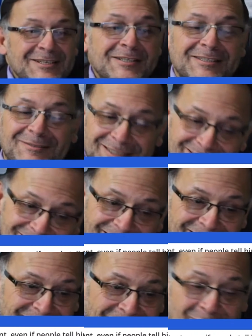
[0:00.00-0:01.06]

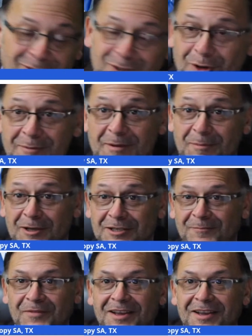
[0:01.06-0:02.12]
Well, I was trying to be
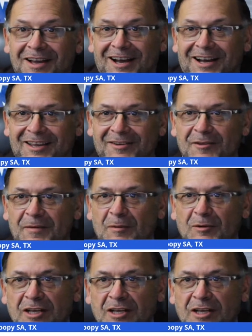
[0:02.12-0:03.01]
positive. Even if people tell